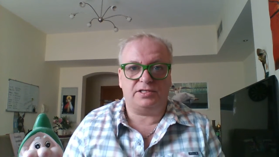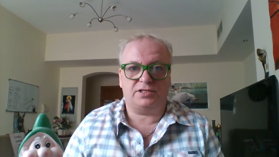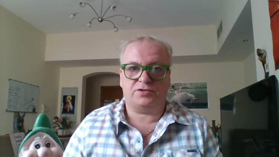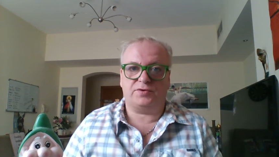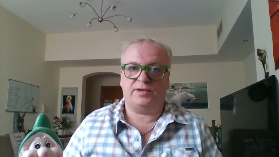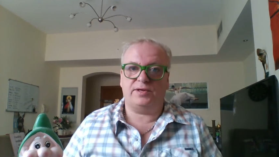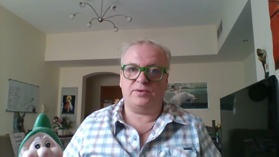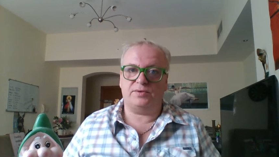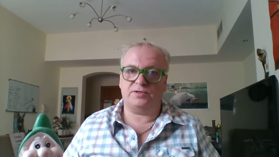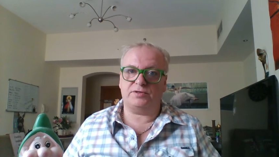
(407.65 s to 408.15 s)

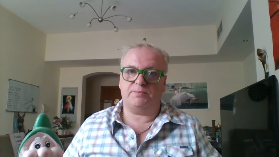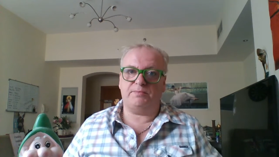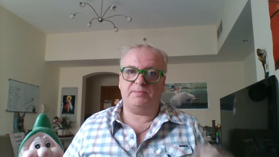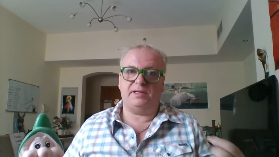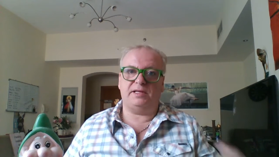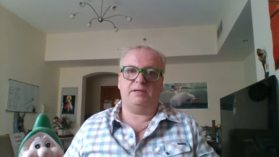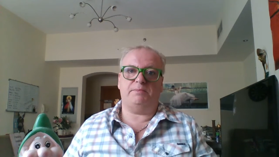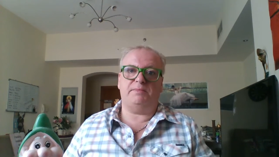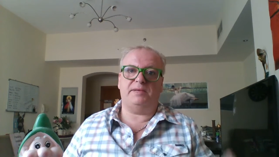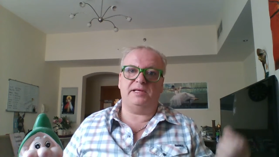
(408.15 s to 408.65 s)
300
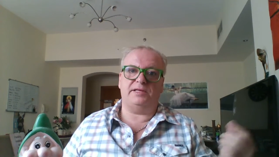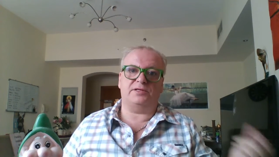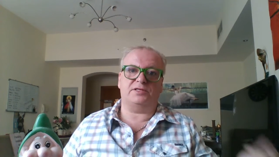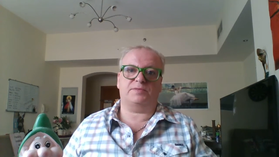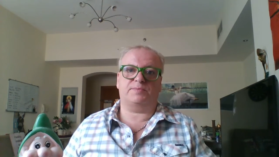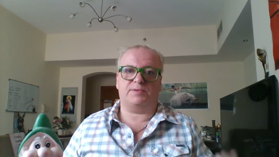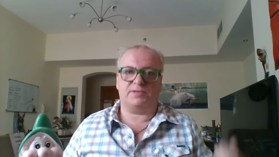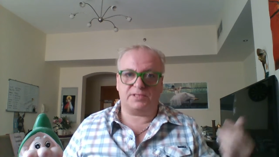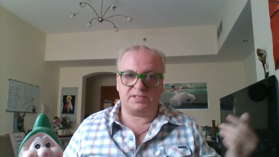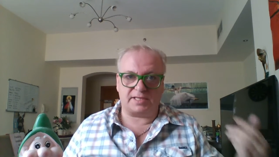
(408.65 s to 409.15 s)
million
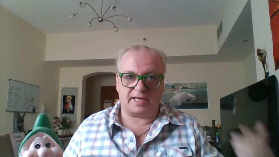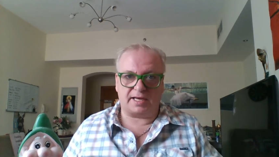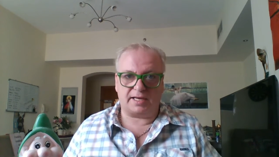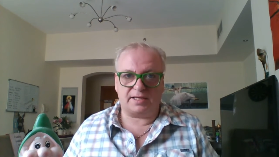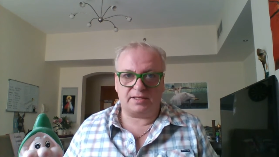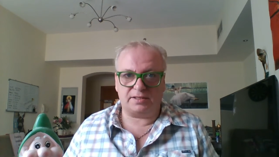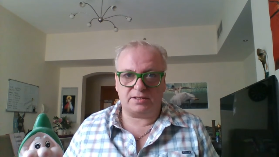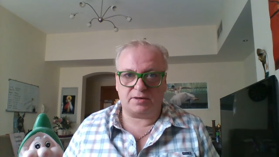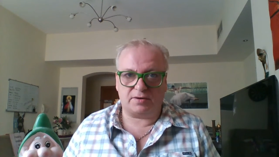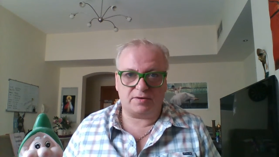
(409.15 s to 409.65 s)
meters per
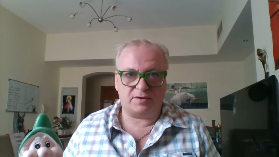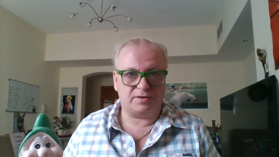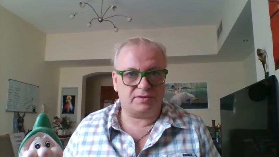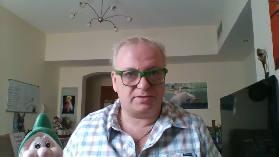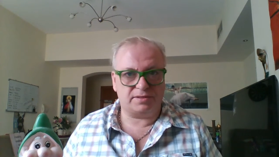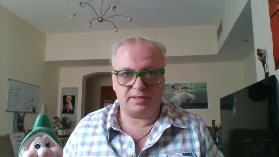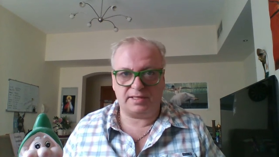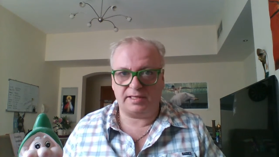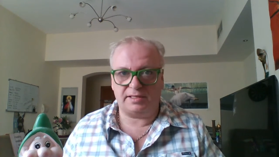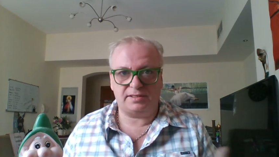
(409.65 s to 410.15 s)
second, or
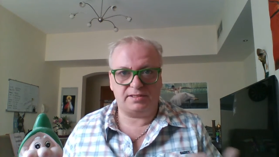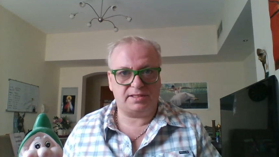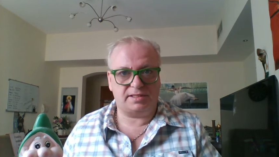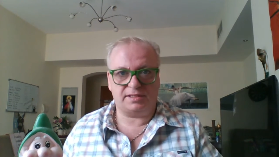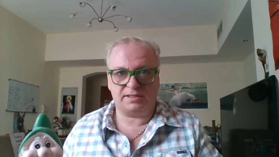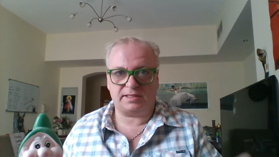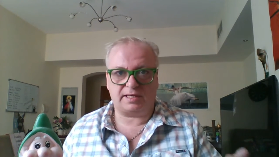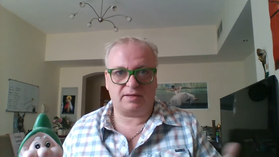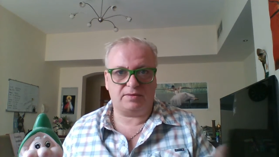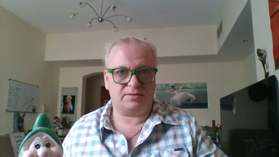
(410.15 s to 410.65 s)

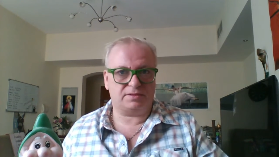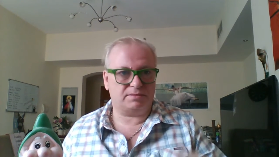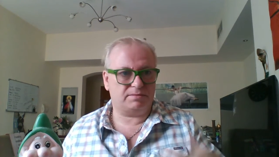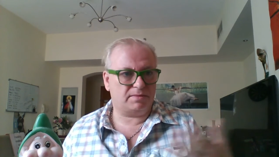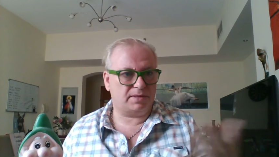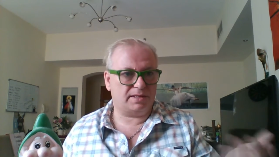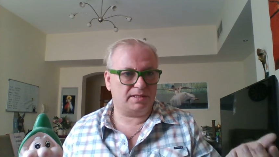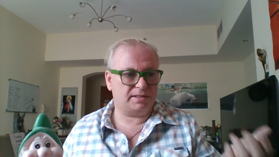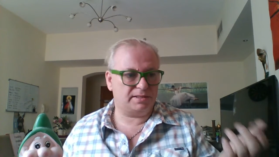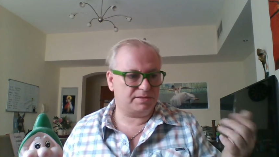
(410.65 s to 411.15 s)
186,000
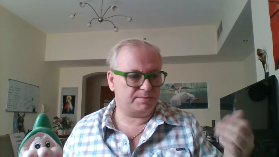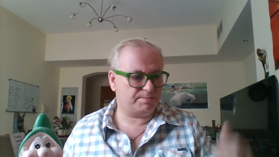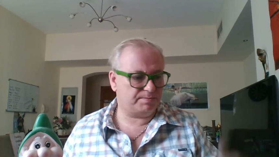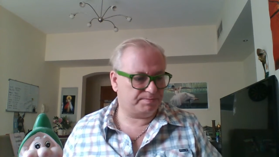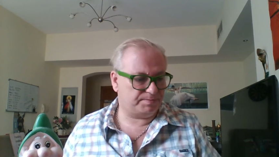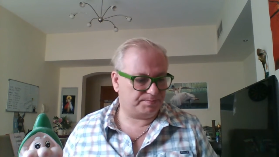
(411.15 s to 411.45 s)
miles